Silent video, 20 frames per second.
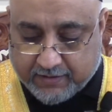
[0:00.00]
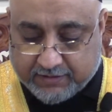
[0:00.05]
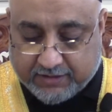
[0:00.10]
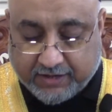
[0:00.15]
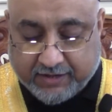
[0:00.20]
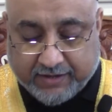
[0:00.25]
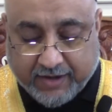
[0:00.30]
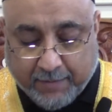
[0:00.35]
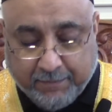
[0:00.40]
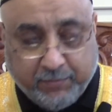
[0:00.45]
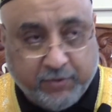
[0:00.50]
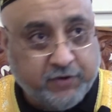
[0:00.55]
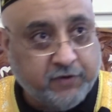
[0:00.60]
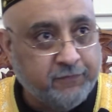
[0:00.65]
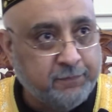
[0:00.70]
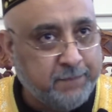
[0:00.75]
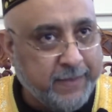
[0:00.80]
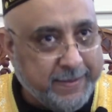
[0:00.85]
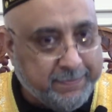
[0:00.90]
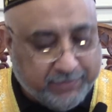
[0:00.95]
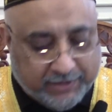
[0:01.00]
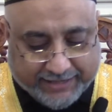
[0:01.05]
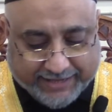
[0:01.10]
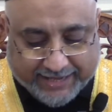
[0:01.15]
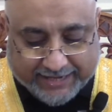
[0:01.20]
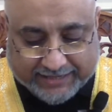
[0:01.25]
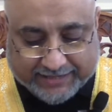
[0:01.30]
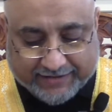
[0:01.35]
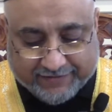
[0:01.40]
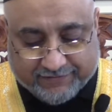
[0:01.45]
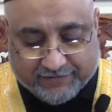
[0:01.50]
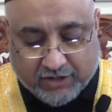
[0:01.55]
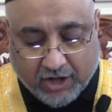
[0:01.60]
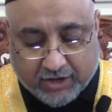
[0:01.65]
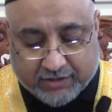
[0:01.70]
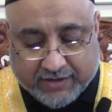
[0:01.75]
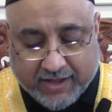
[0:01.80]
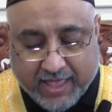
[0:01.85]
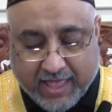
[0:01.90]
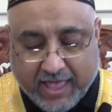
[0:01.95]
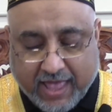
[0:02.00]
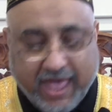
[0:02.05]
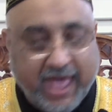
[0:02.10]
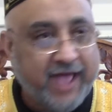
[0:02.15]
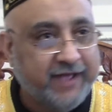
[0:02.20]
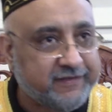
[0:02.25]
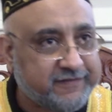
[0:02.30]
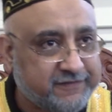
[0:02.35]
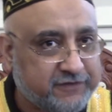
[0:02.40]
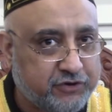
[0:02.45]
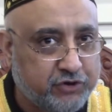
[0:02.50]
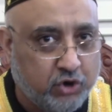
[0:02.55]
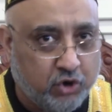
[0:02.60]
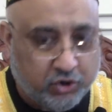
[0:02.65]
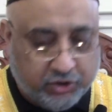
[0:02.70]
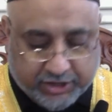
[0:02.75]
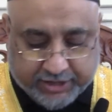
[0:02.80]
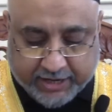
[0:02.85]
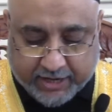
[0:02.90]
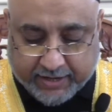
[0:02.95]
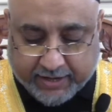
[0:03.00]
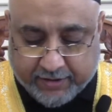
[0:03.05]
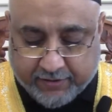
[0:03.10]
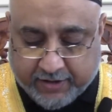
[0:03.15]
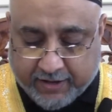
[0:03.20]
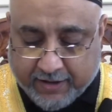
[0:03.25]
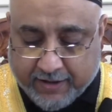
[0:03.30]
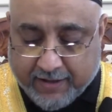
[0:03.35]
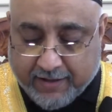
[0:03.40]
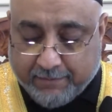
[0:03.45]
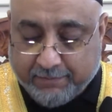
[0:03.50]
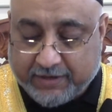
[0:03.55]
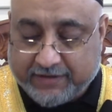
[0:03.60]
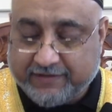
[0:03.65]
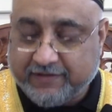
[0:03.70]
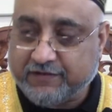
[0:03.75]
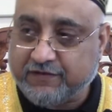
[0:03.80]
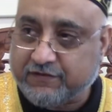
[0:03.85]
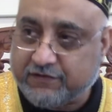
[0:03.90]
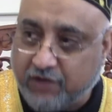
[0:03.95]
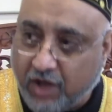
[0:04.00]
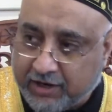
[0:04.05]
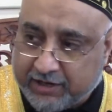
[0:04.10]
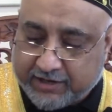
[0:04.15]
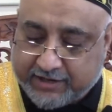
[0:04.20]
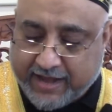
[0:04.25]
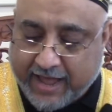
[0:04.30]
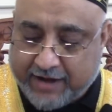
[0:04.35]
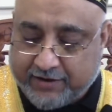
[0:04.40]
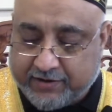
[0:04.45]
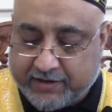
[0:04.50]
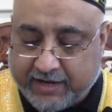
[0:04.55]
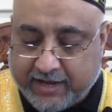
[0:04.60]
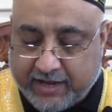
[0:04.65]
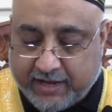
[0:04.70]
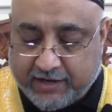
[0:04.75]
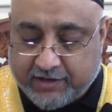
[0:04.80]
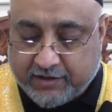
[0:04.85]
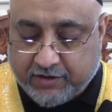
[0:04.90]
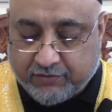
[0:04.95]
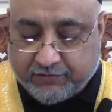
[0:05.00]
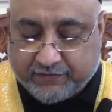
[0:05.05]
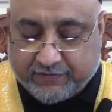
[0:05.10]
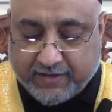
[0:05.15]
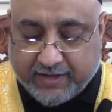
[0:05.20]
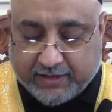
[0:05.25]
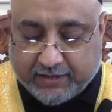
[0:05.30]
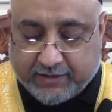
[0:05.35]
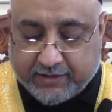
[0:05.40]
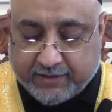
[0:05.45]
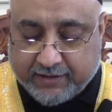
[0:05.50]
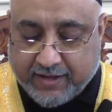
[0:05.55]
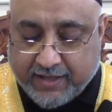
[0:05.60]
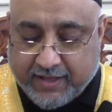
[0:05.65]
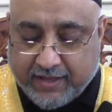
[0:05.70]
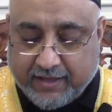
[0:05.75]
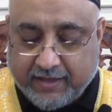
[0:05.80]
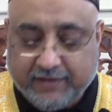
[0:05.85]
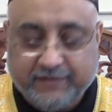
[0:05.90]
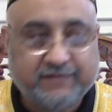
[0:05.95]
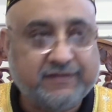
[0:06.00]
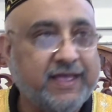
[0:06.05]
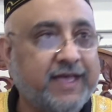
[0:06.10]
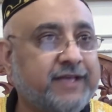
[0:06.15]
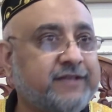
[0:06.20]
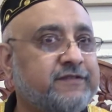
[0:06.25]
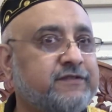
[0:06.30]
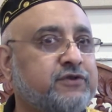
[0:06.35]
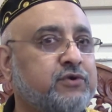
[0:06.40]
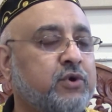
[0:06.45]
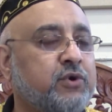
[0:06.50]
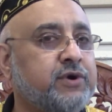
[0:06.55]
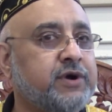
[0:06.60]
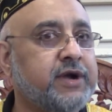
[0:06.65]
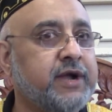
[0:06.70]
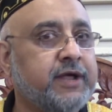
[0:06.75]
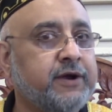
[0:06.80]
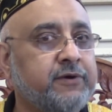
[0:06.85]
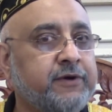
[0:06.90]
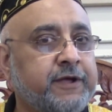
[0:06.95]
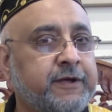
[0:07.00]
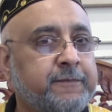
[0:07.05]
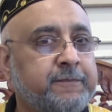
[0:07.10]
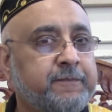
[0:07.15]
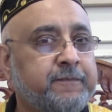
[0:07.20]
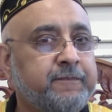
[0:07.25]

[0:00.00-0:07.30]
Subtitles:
The number of people killed is not extraordinary, but the solidarity in New Zealand is extraordinary.